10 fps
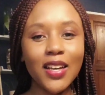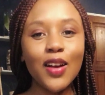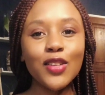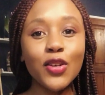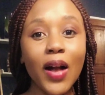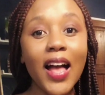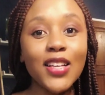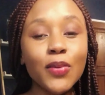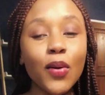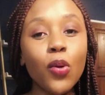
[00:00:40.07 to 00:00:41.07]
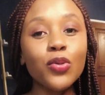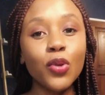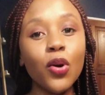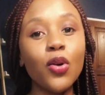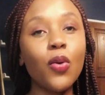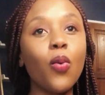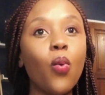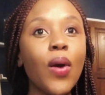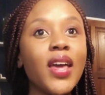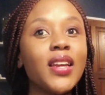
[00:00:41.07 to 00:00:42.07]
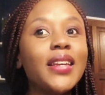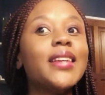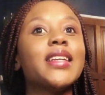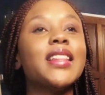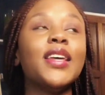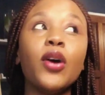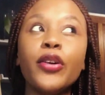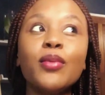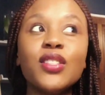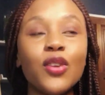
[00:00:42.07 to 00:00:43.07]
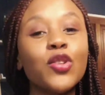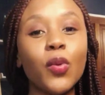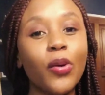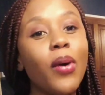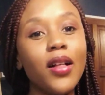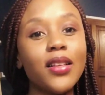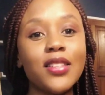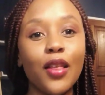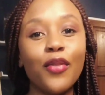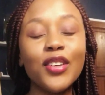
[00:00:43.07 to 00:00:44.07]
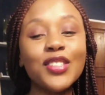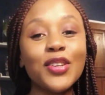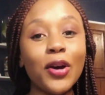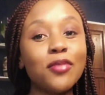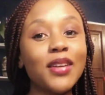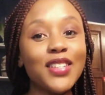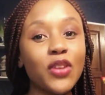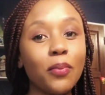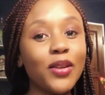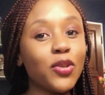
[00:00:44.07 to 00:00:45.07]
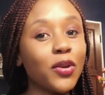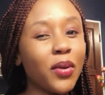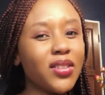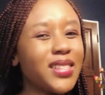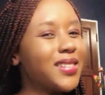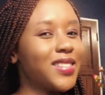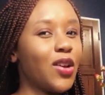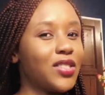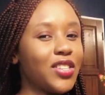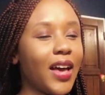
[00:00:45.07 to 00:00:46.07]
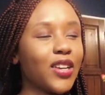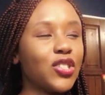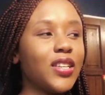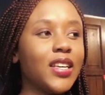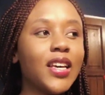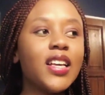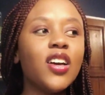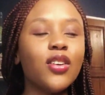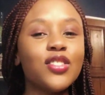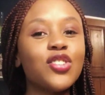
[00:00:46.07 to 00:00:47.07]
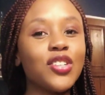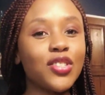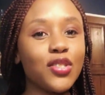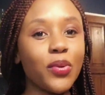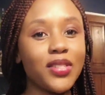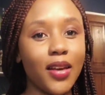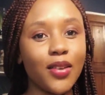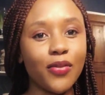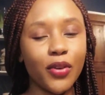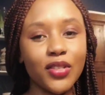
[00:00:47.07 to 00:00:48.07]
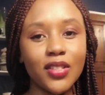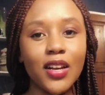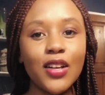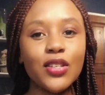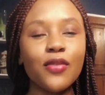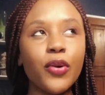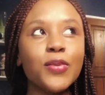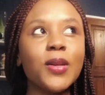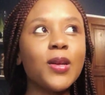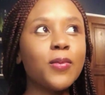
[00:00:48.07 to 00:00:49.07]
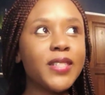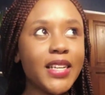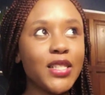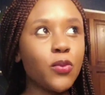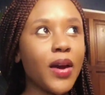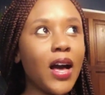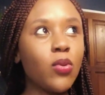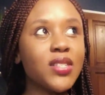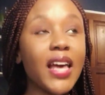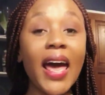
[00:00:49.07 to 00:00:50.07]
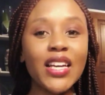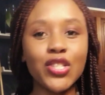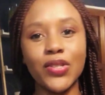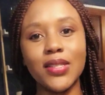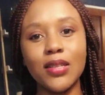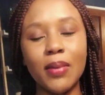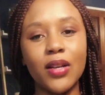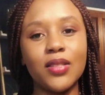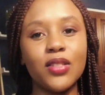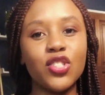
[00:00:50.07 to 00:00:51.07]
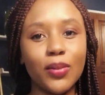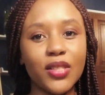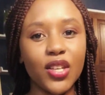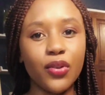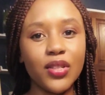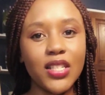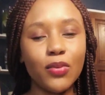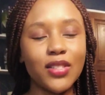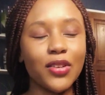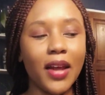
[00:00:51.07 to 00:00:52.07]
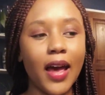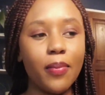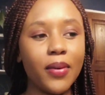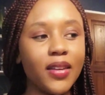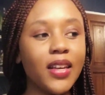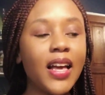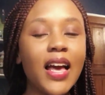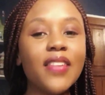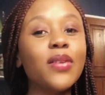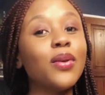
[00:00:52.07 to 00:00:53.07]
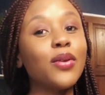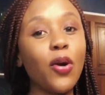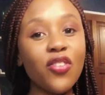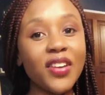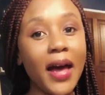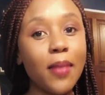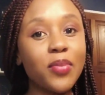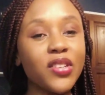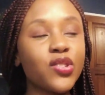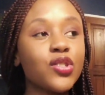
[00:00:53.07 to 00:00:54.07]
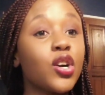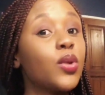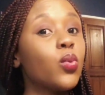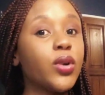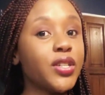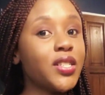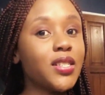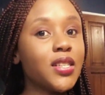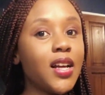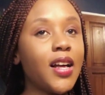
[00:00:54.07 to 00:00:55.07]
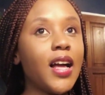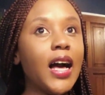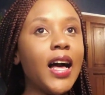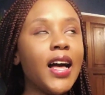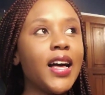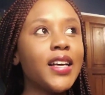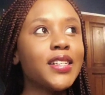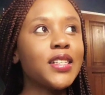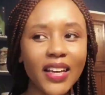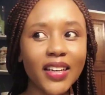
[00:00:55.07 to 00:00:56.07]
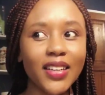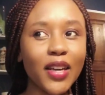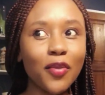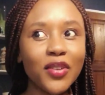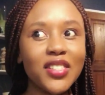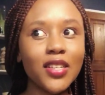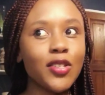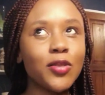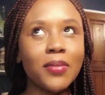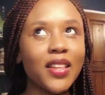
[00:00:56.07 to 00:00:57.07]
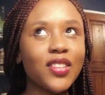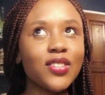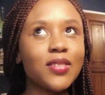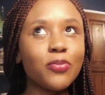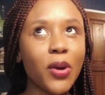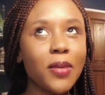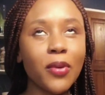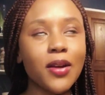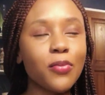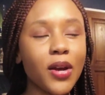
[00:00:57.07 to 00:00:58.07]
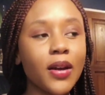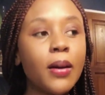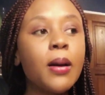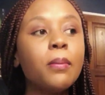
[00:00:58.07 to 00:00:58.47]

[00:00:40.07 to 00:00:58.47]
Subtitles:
So as we all know, when the economy is not doing well, and South Africa's economy has not been doing well since last year actually, construction is always hit first. So I've always been in a place where I was anxious about job security, what's going to happen. And then when COVID happened, it just got worse. And like every single month, just praying.